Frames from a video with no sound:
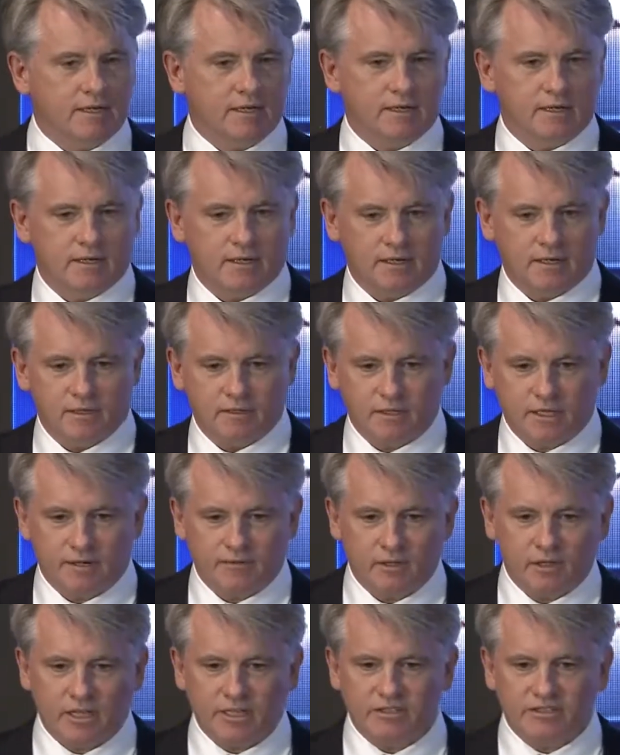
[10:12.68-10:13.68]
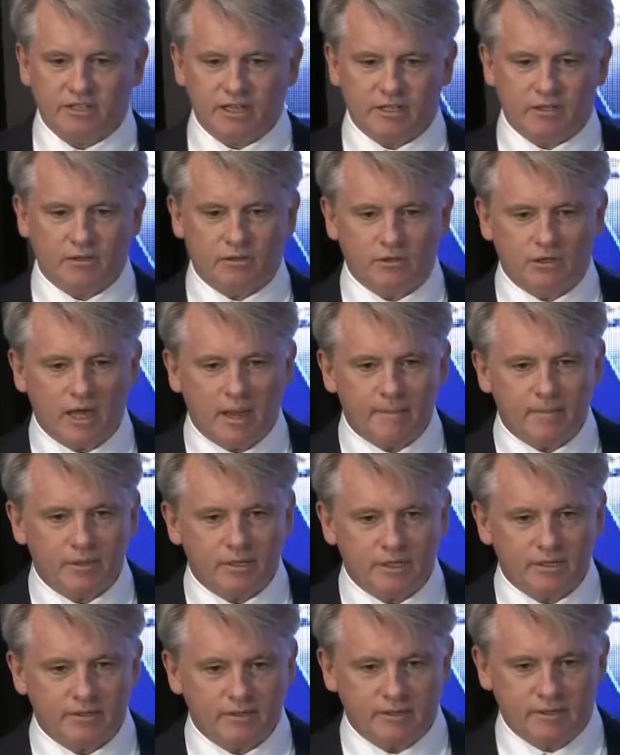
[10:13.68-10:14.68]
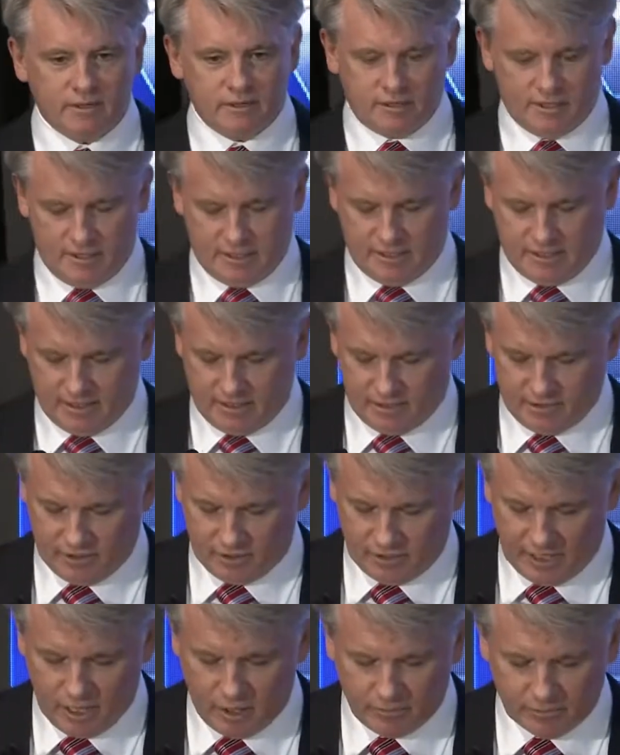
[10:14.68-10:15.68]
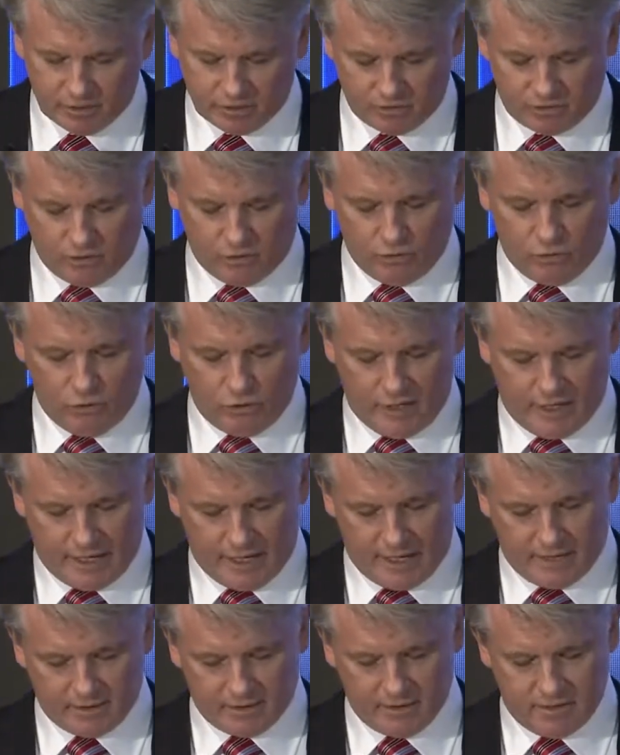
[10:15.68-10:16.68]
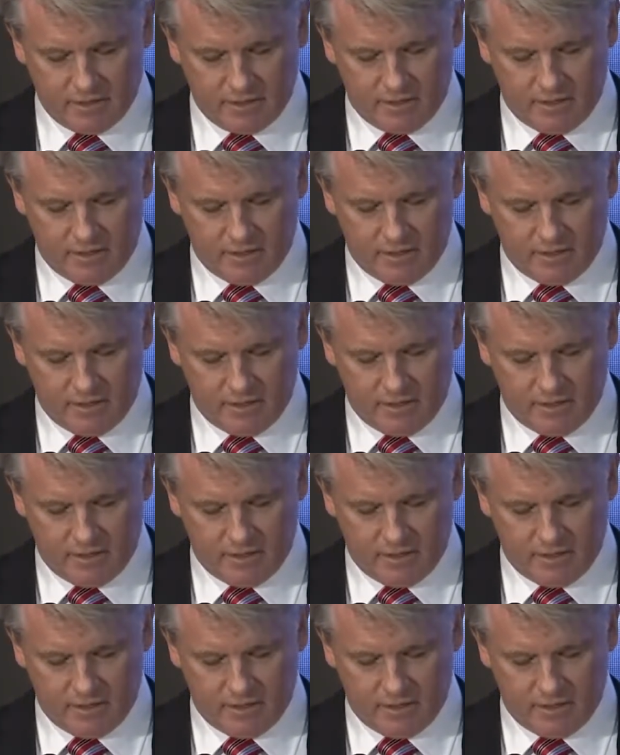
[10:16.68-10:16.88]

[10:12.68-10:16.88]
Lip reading: kind of a life cycle company, that helped us to look at